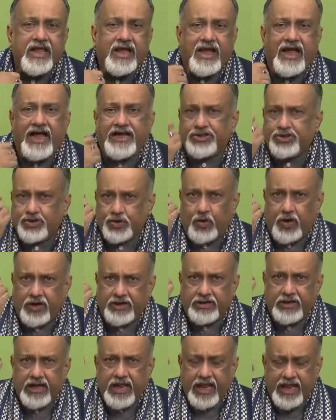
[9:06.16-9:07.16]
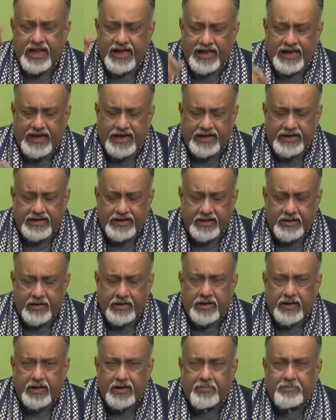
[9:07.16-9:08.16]
and so on.
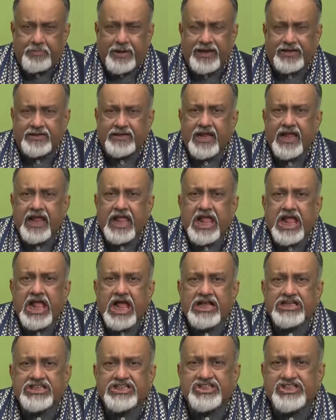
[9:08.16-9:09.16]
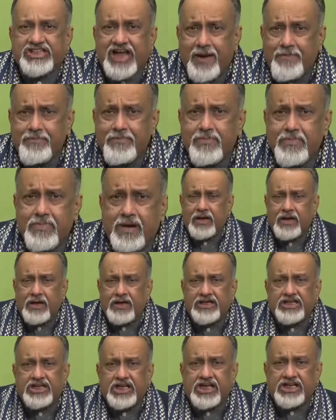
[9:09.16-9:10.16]
But some
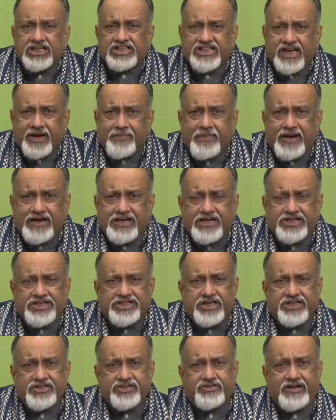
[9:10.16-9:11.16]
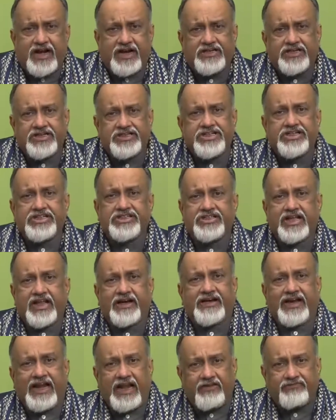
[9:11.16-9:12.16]
segmentation strategies are
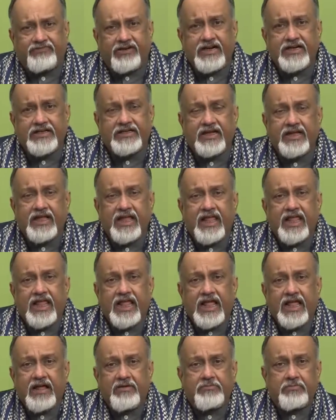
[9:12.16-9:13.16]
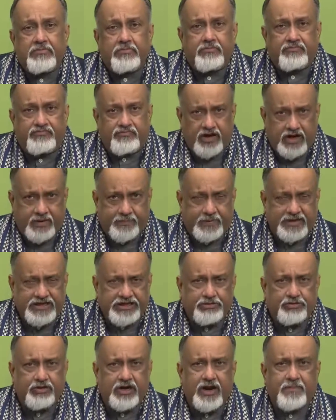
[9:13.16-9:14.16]
relevant for a
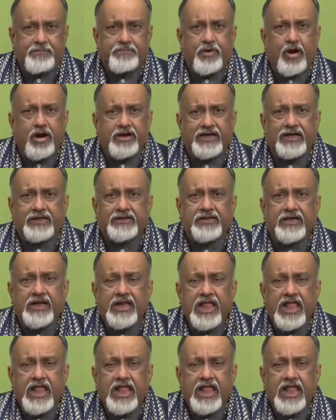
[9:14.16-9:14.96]
particular product,